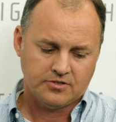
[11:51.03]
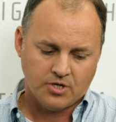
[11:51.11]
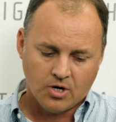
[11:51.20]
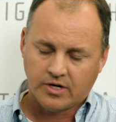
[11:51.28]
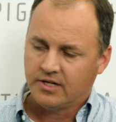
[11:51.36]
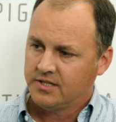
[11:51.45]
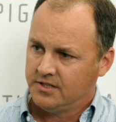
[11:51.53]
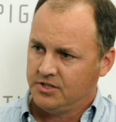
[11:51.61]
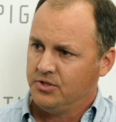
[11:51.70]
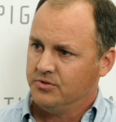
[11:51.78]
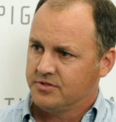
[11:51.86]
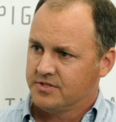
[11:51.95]
targeted
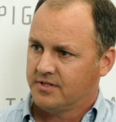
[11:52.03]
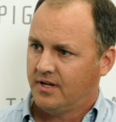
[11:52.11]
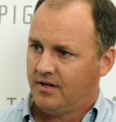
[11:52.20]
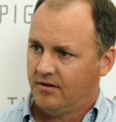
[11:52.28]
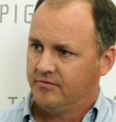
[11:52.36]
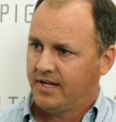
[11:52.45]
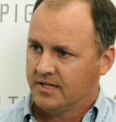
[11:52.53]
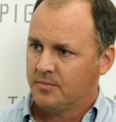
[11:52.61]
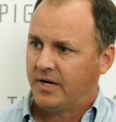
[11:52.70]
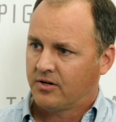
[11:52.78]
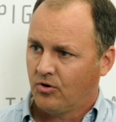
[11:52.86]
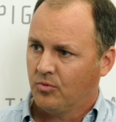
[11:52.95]
use of
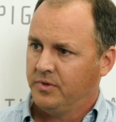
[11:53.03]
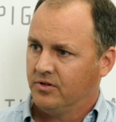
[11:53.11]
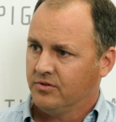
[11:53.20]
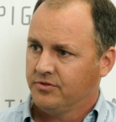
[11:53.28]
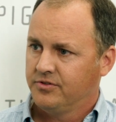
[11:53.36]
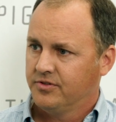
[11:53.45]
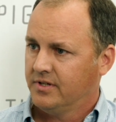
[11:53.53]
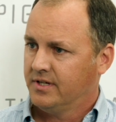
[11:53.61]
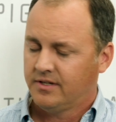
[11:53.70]
antimicrobials